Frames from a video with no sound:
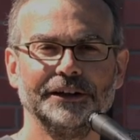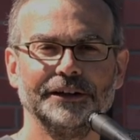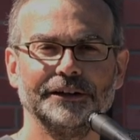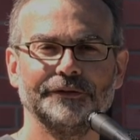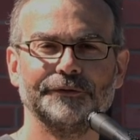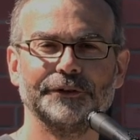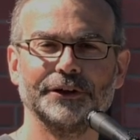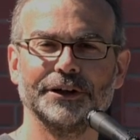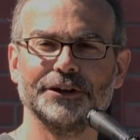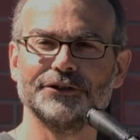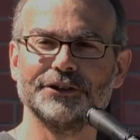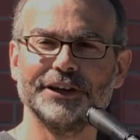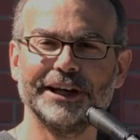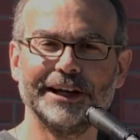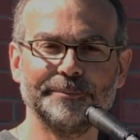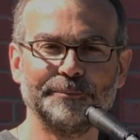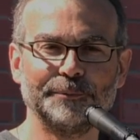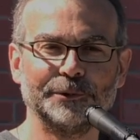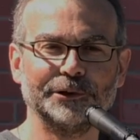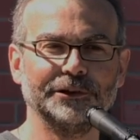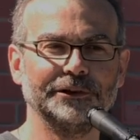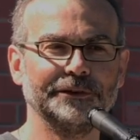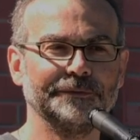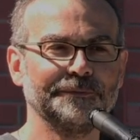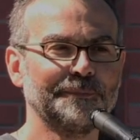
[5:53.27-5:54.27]
For
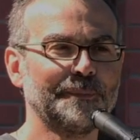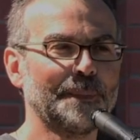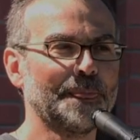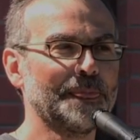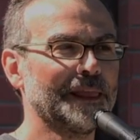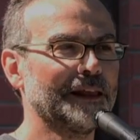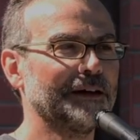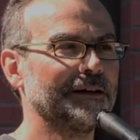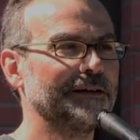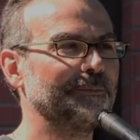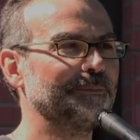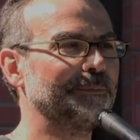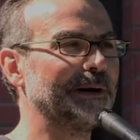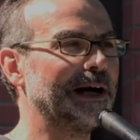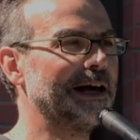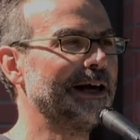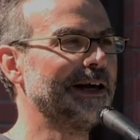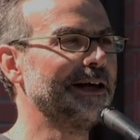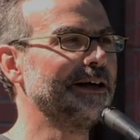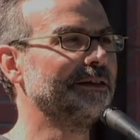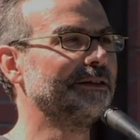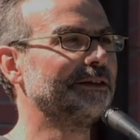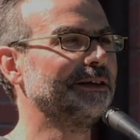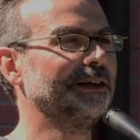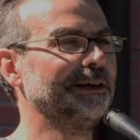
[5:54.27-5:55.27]
example,
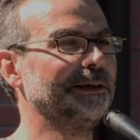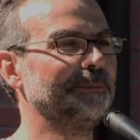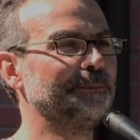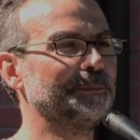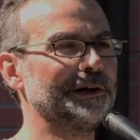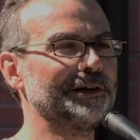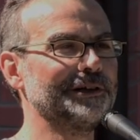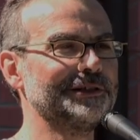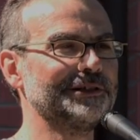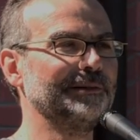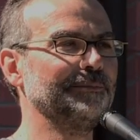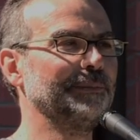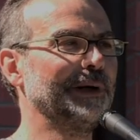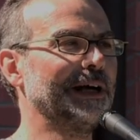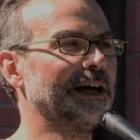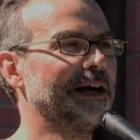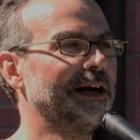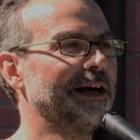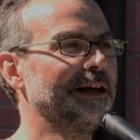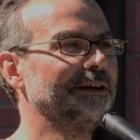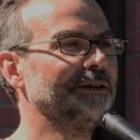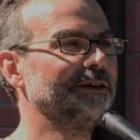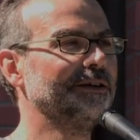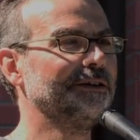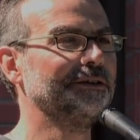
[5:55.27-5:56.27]
buying the person
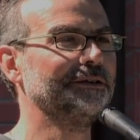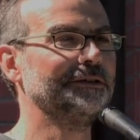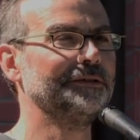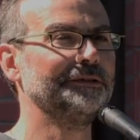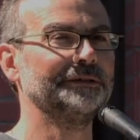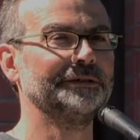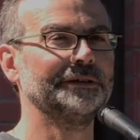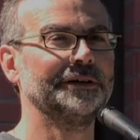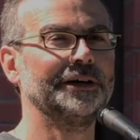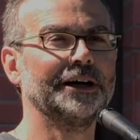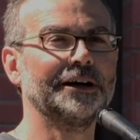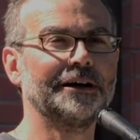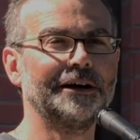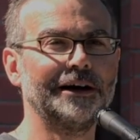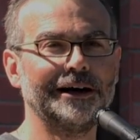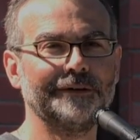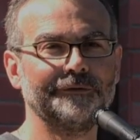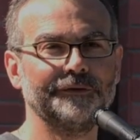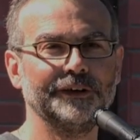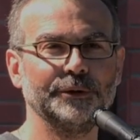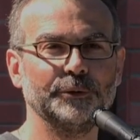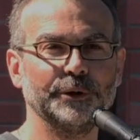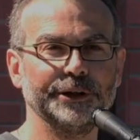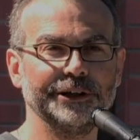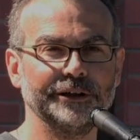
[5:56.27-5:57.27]
behind you a
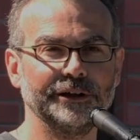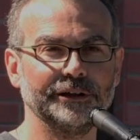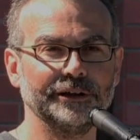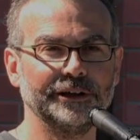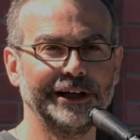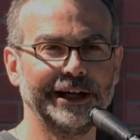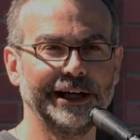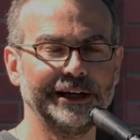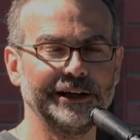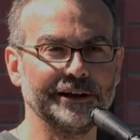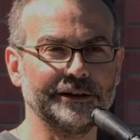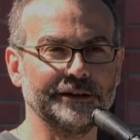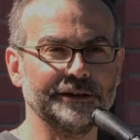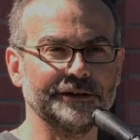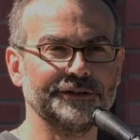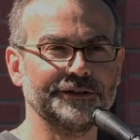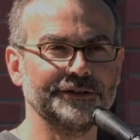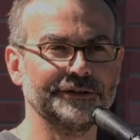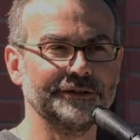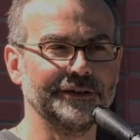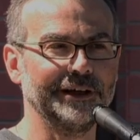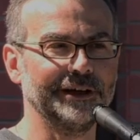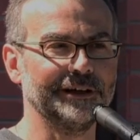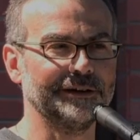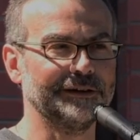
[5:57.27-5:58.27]
coffee when you're in line at
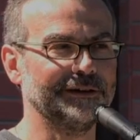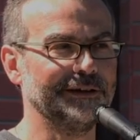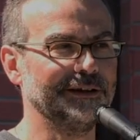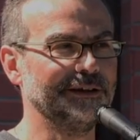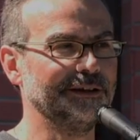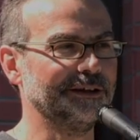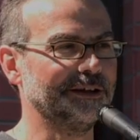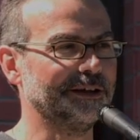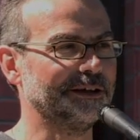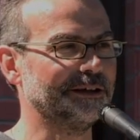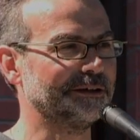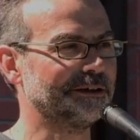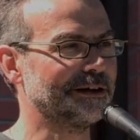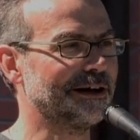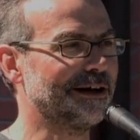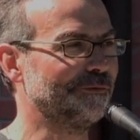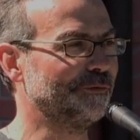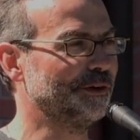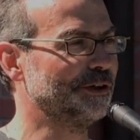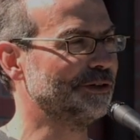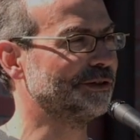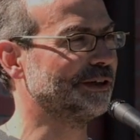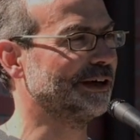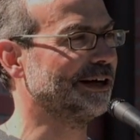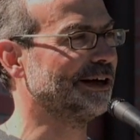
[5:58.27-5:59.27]
the
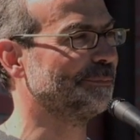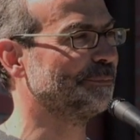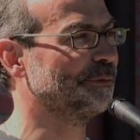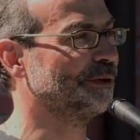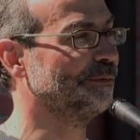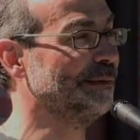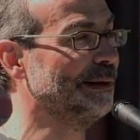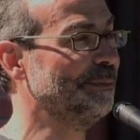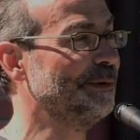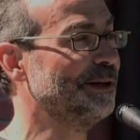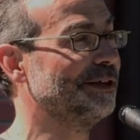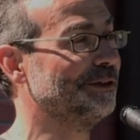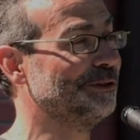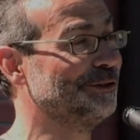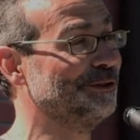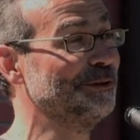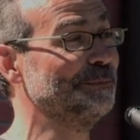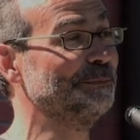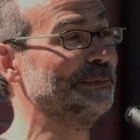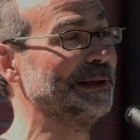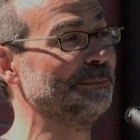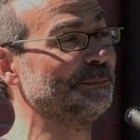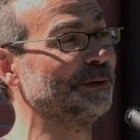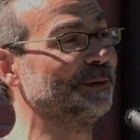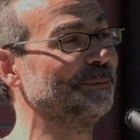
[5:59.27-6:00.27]
coffee shop, or maybe the two
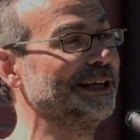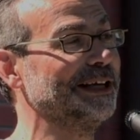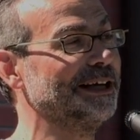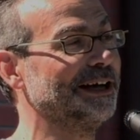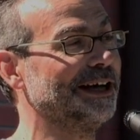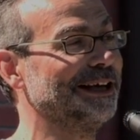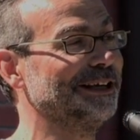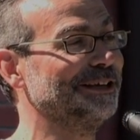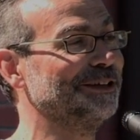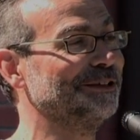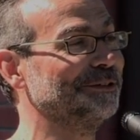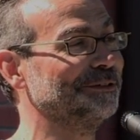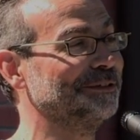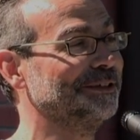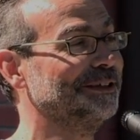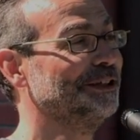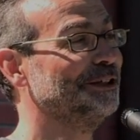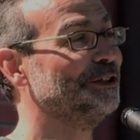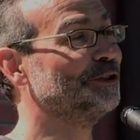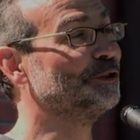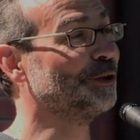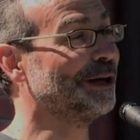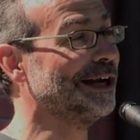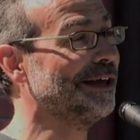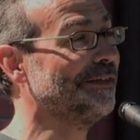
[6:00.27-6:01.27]
people behind you.
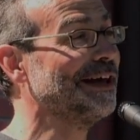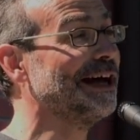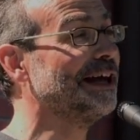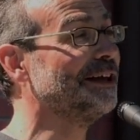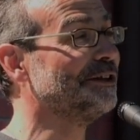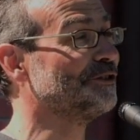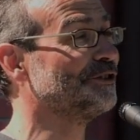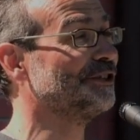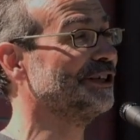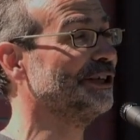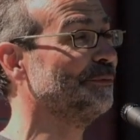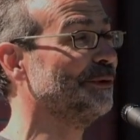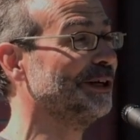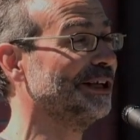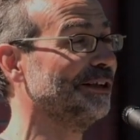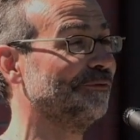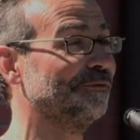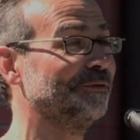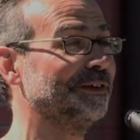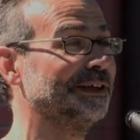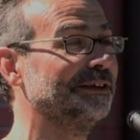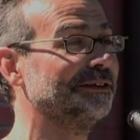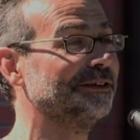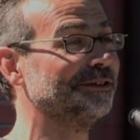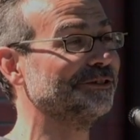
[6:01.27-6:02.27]
Try that and see what it
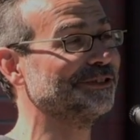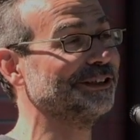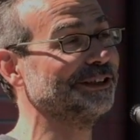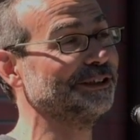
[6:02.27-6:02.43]
feels.